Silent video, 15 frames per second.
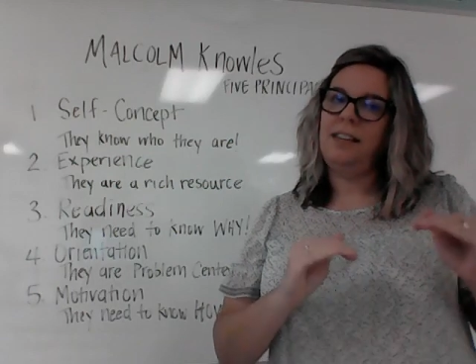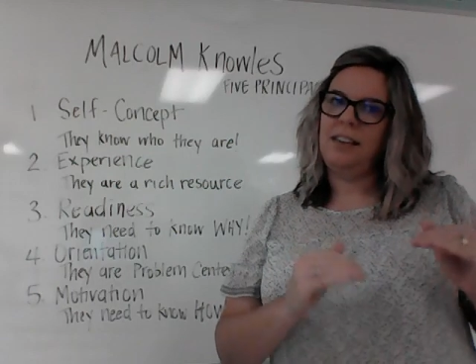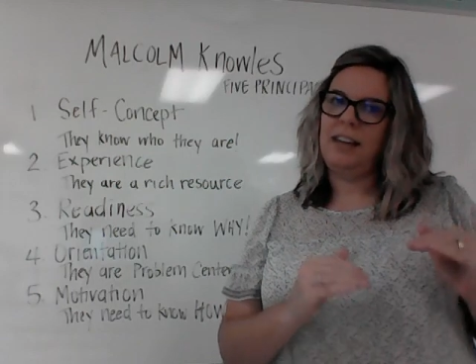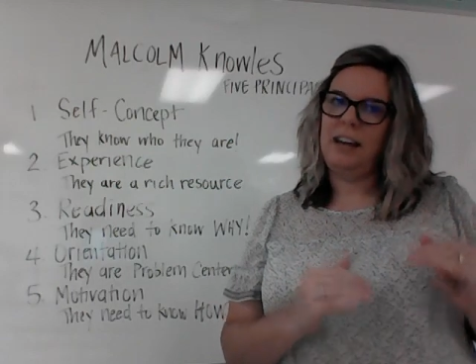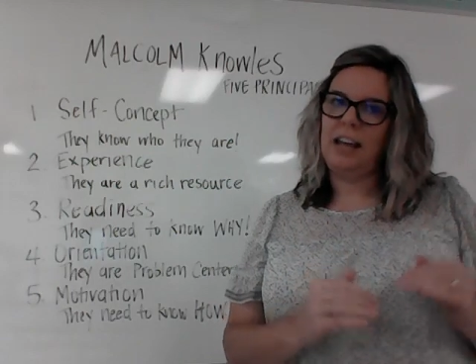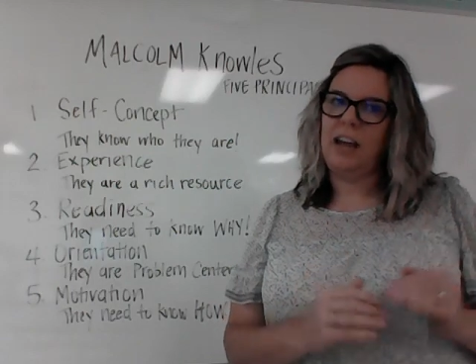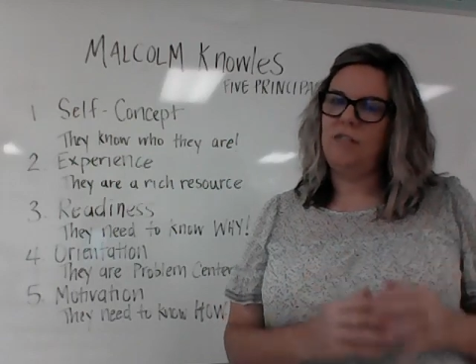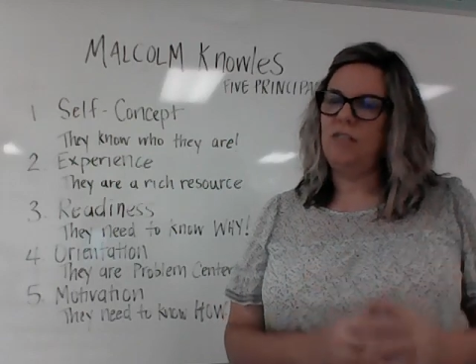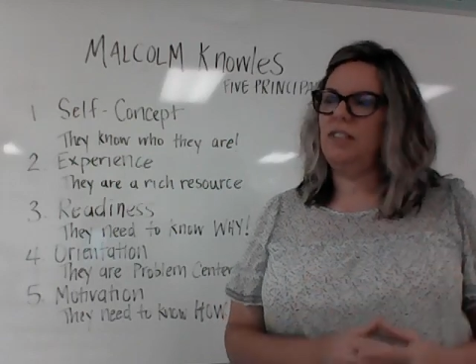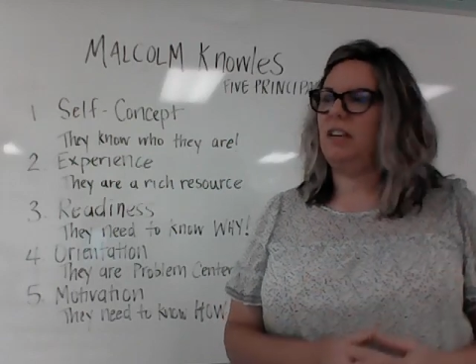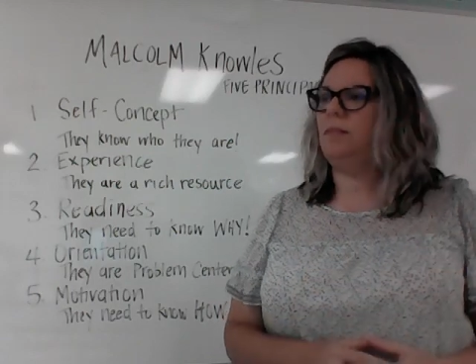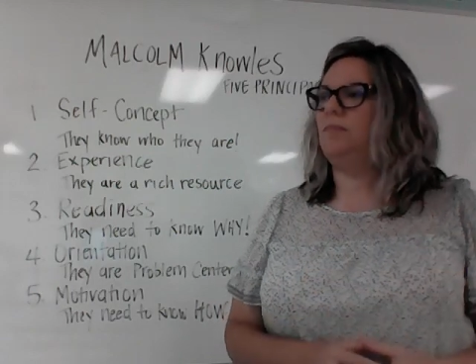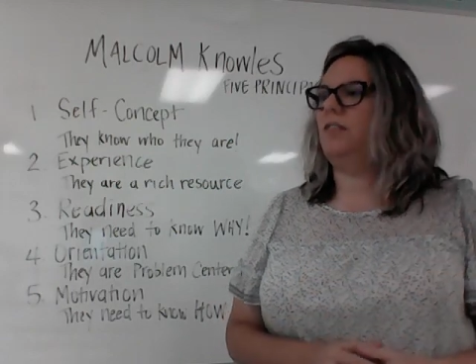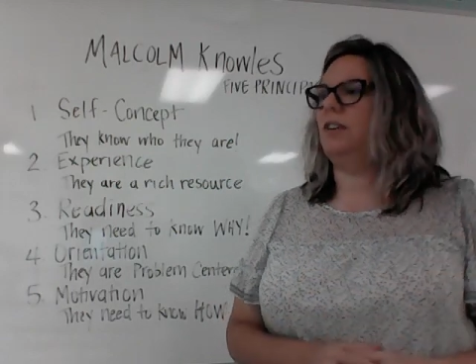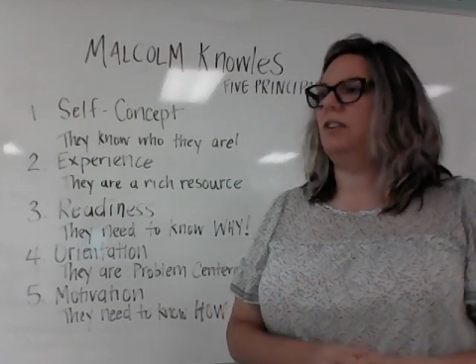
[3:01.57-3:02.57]
and getting
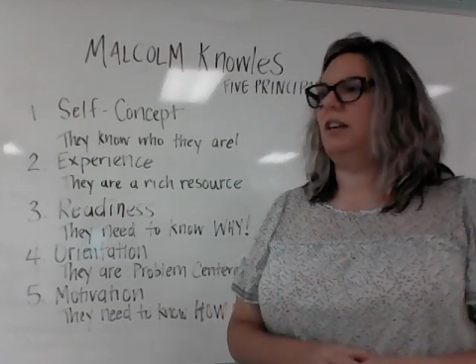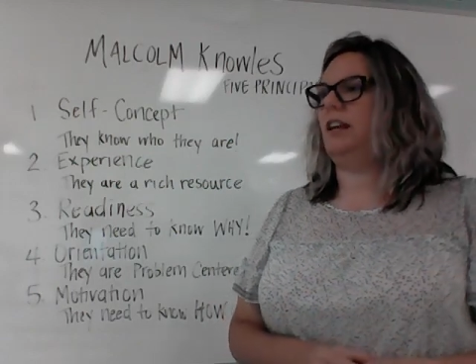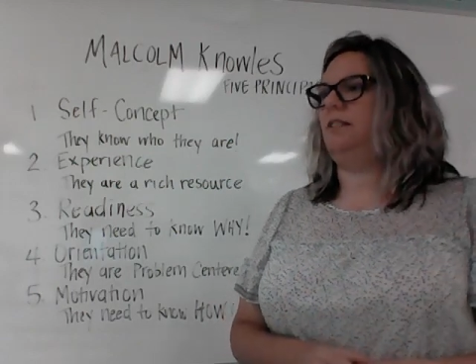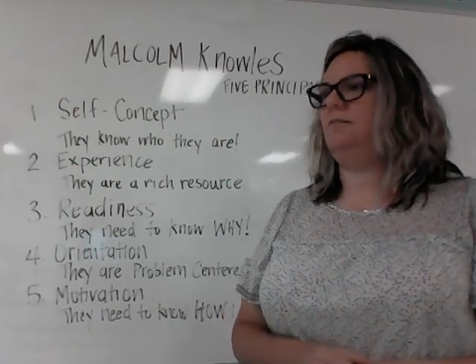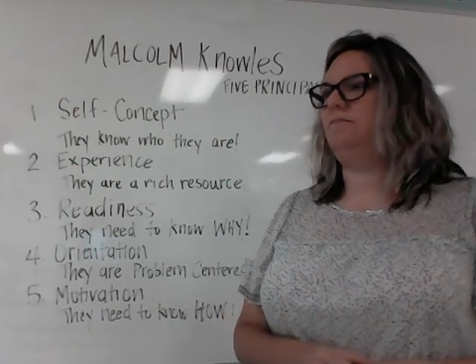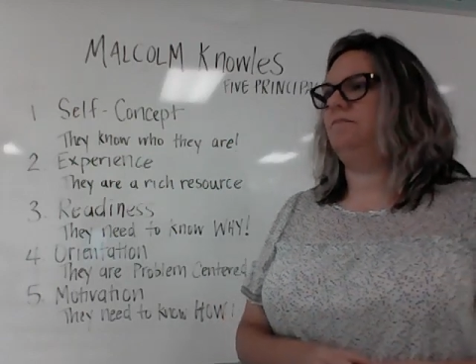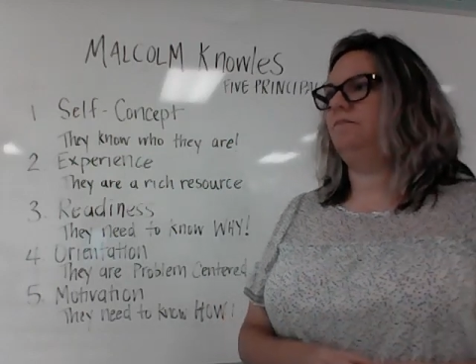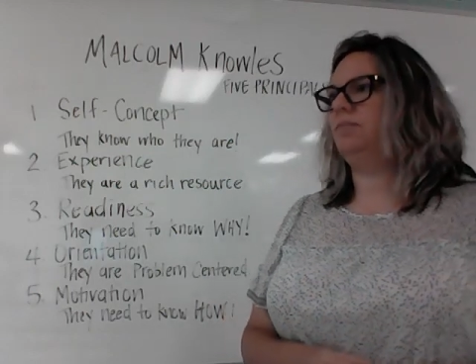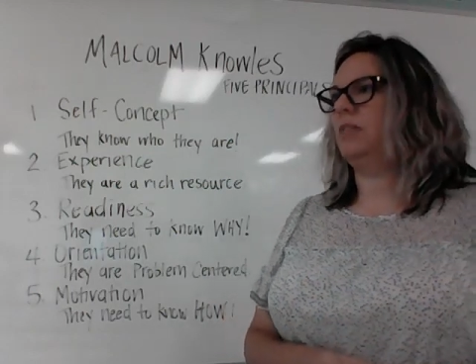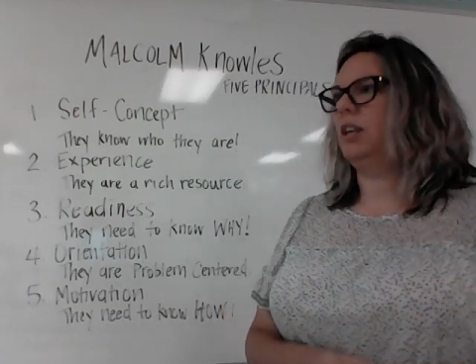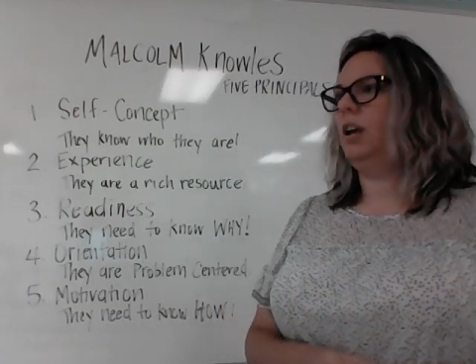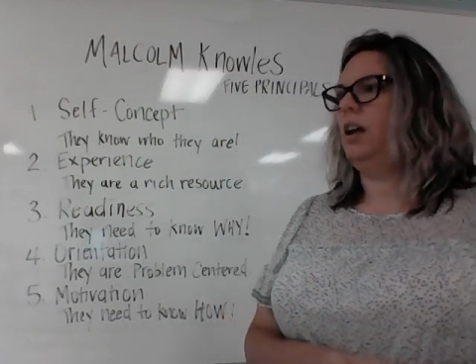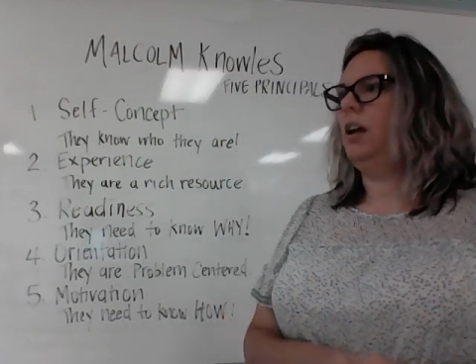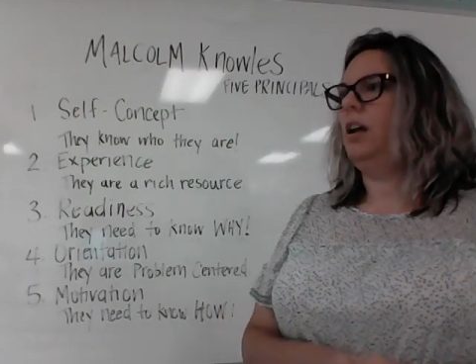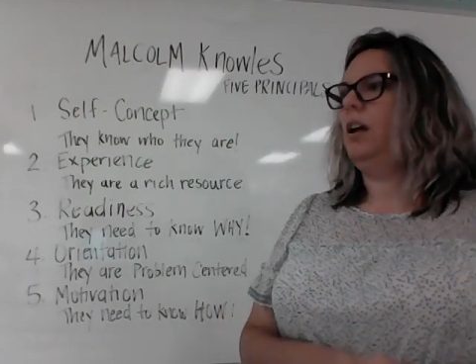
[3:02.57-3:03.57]
everything filled in.
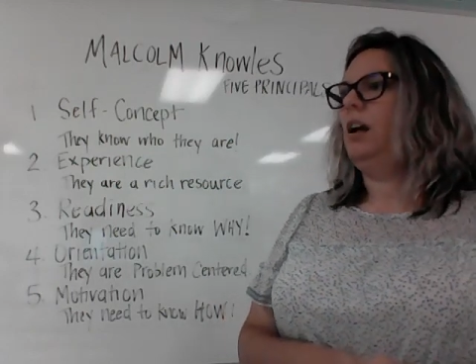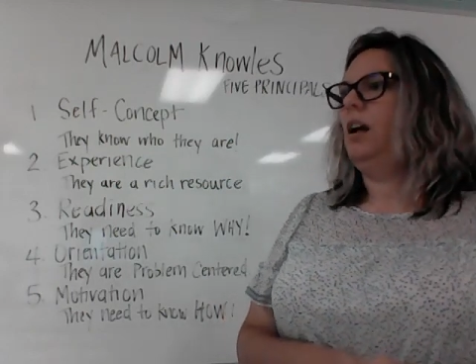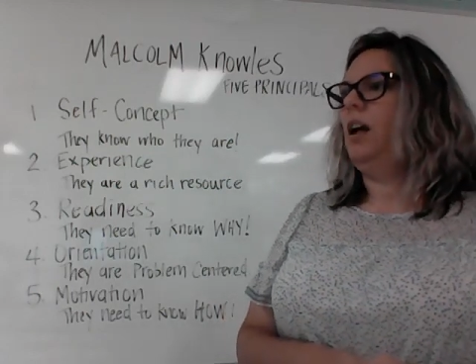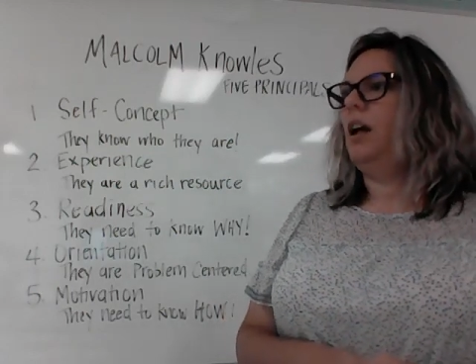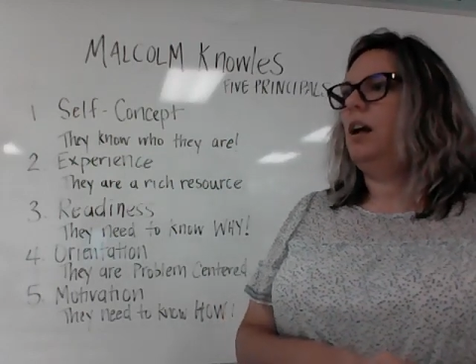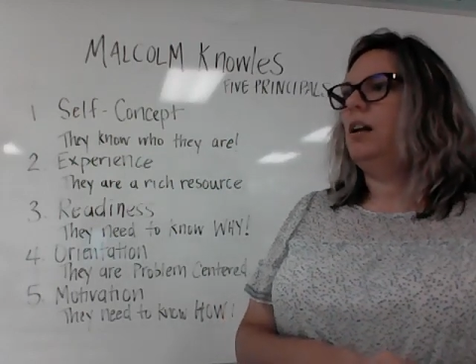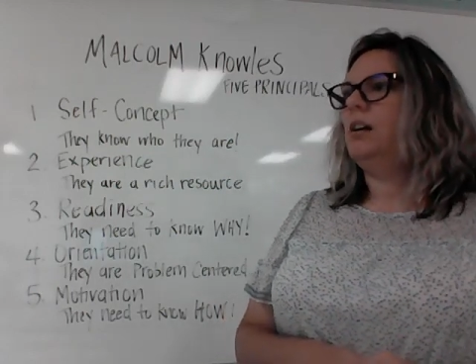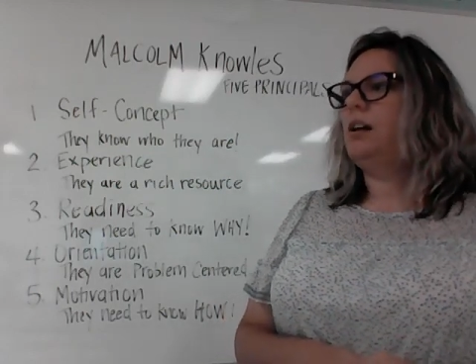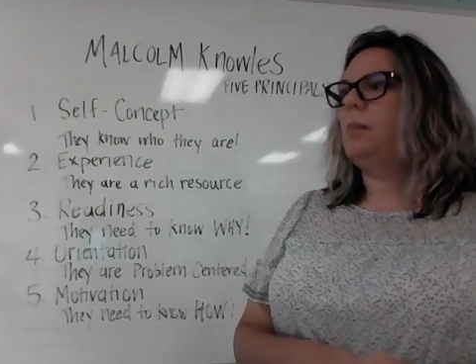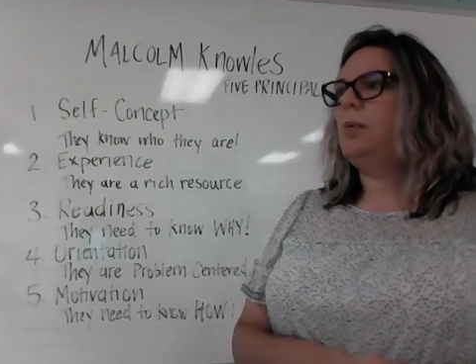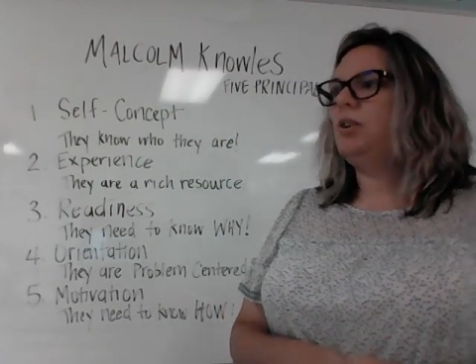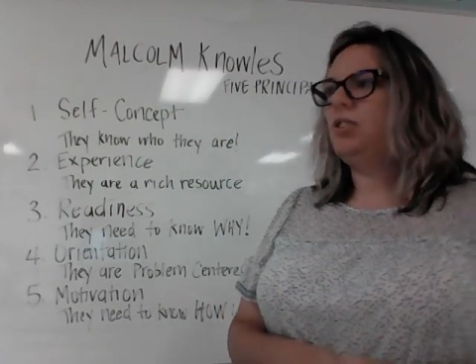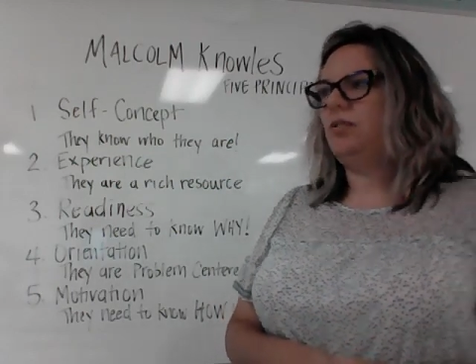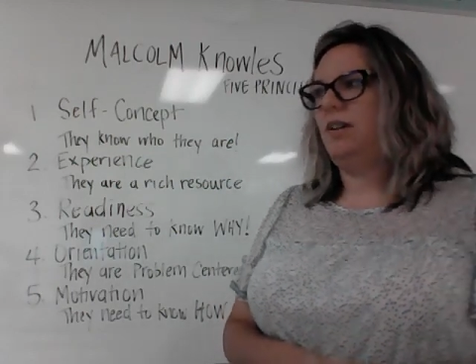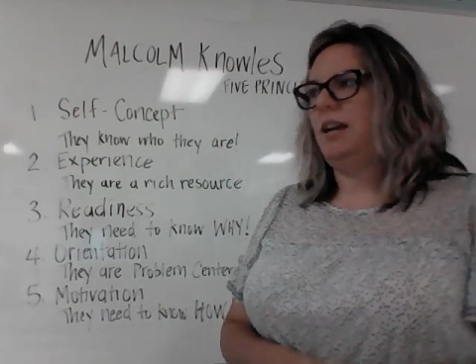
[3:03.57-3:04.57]

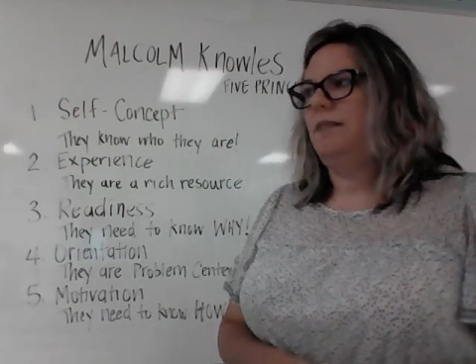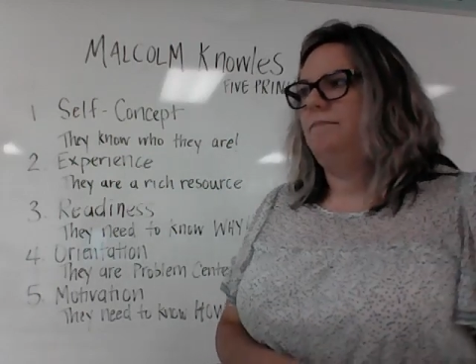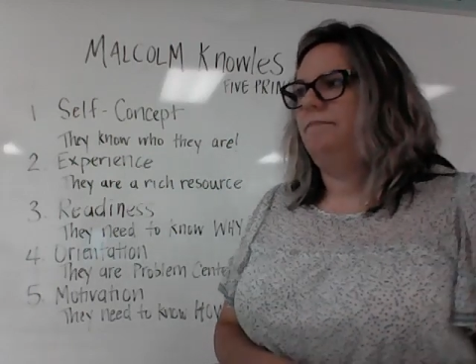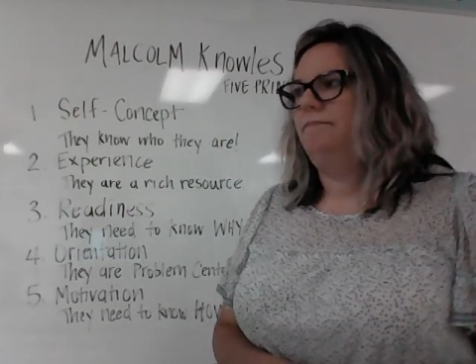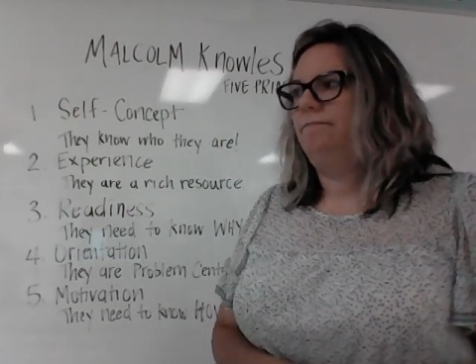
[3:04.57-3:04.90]
Number three,